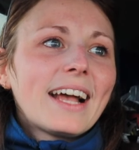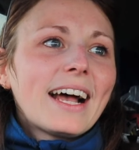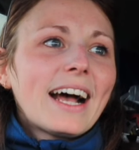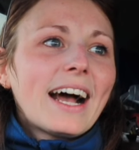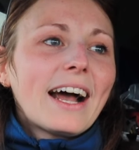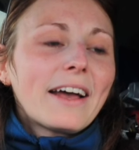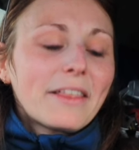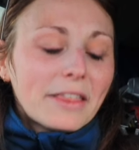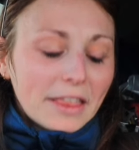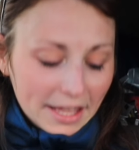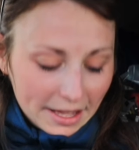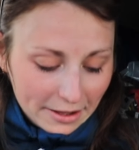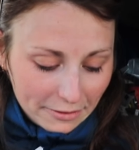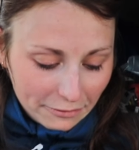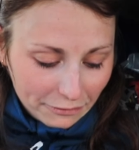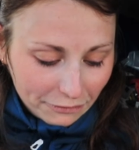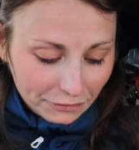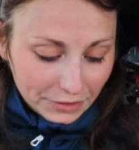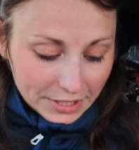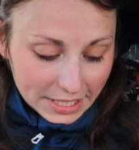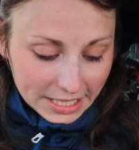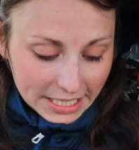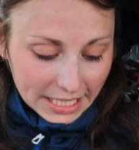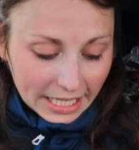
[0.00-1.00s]
I think
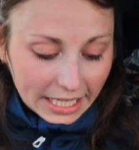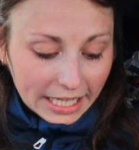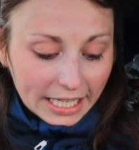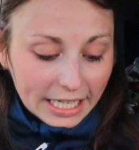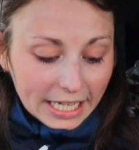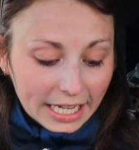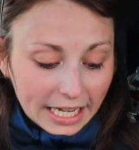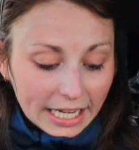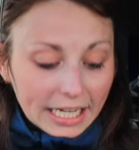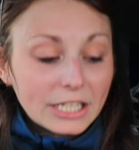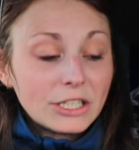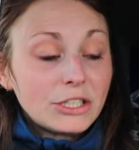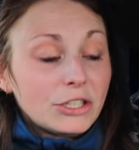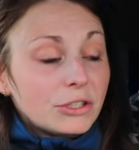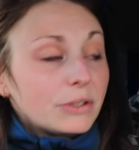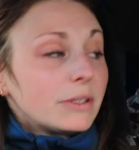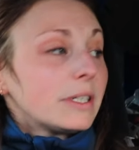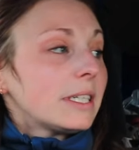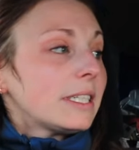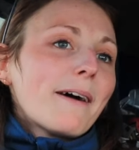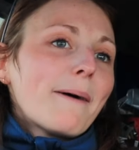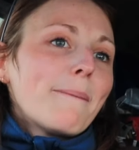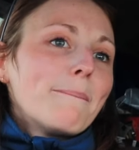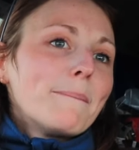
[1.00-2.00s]
physically I can do
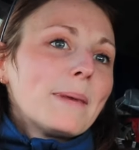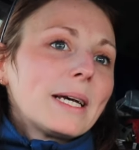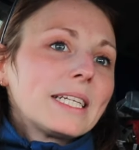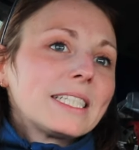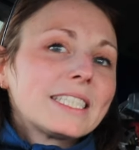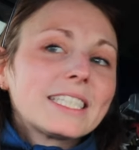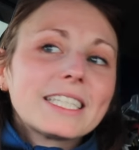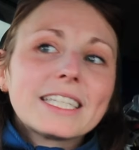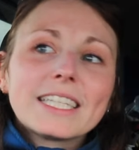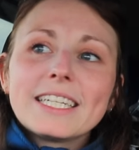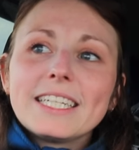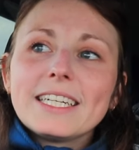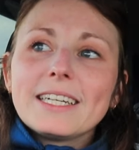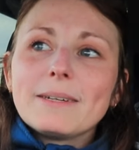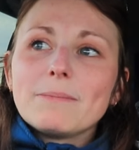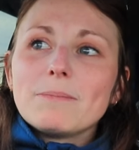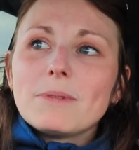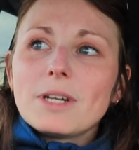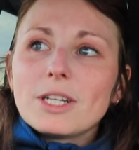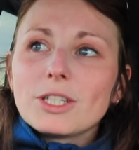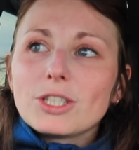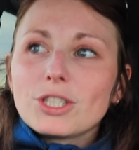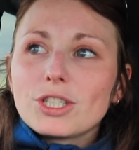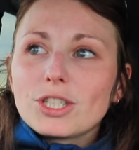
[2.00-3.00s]
it. Mentally, I'm
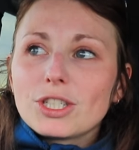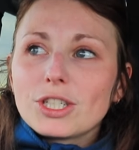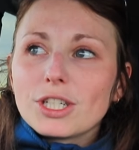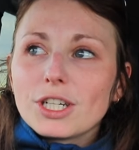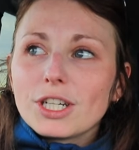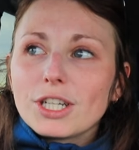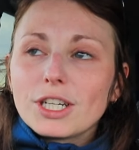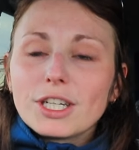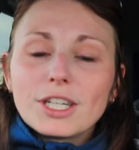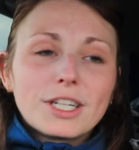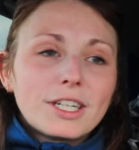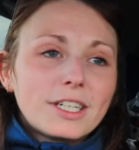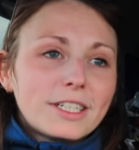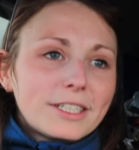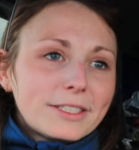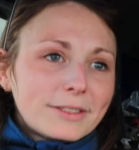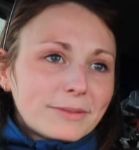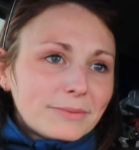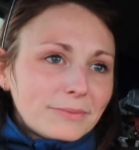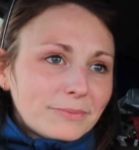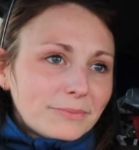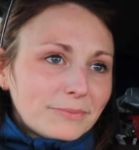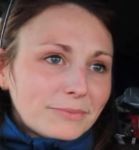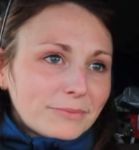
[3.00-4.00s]
not sure
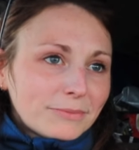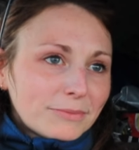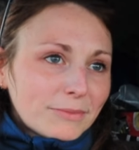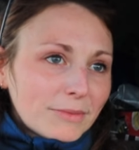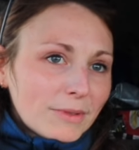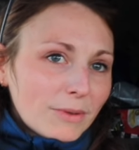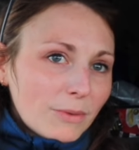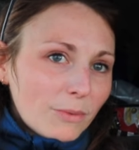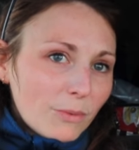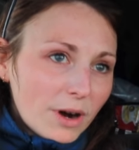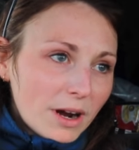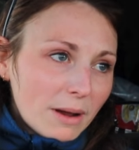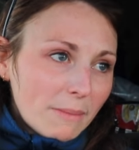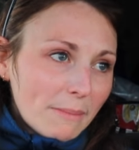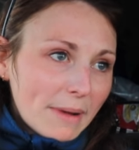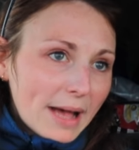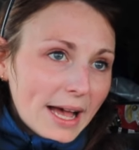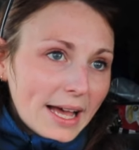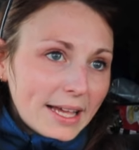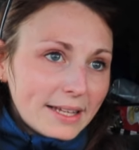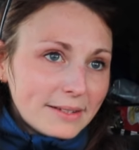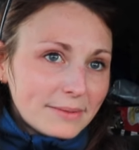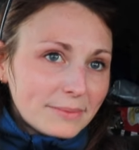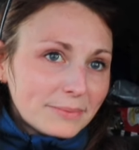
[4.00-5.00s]
where I'm
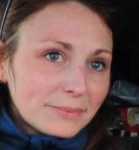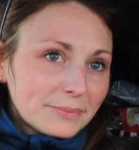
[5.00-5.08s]
at.